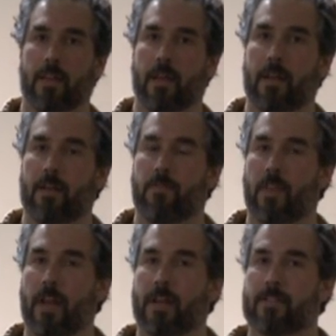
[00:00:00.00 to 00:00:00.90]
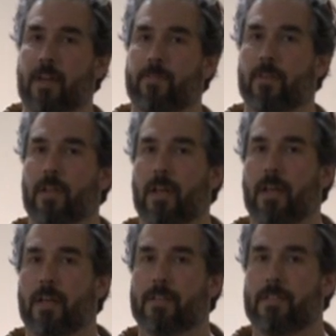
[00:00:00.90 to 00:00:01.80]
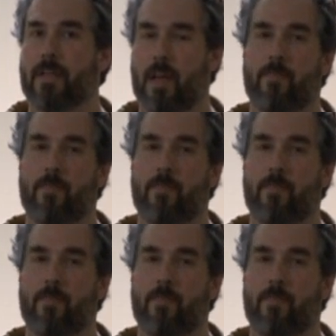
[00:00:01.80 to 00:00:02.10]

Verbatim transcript: and then for the next level, it's